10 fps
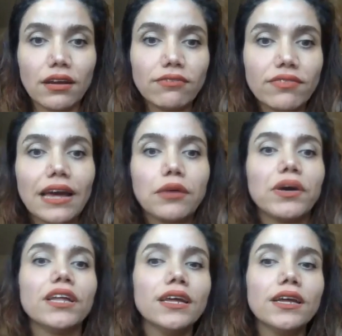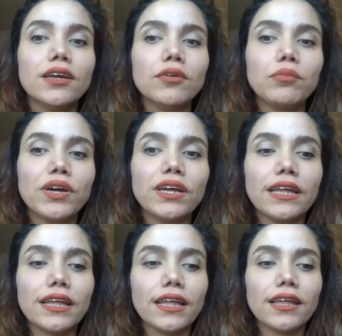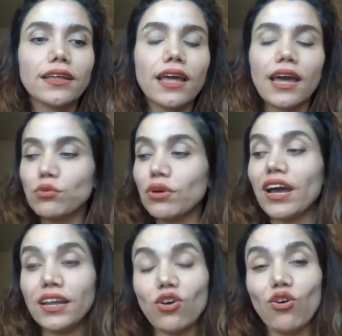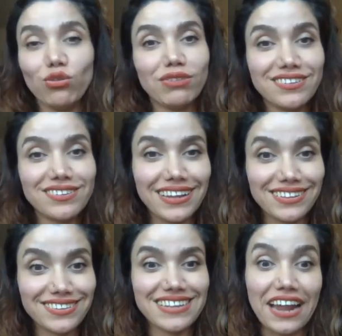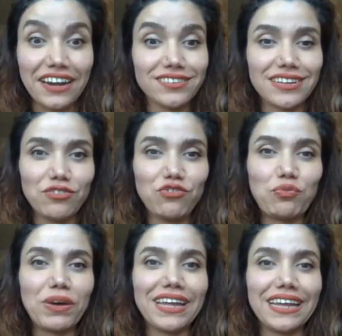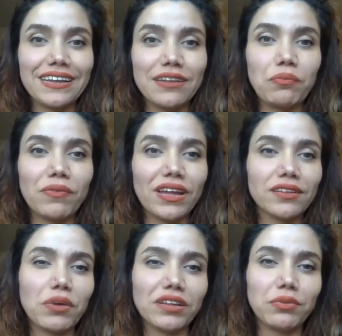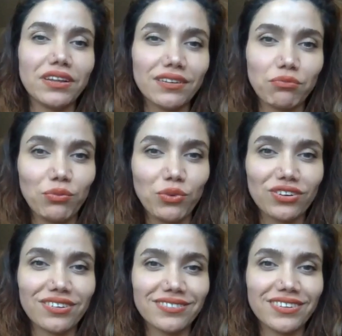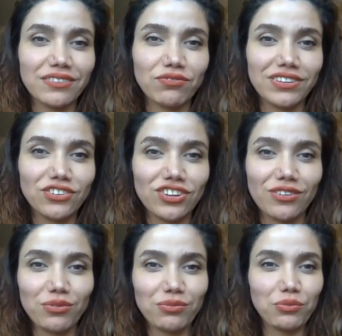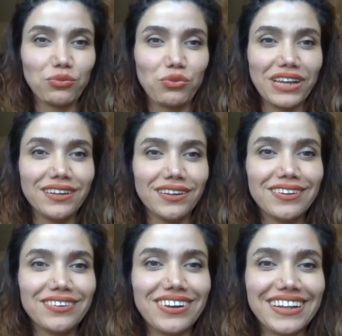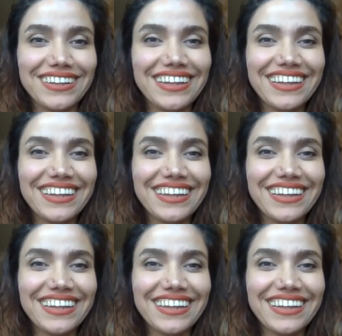of that. But I always say it's narrative, but it might be in a more conventional way, right?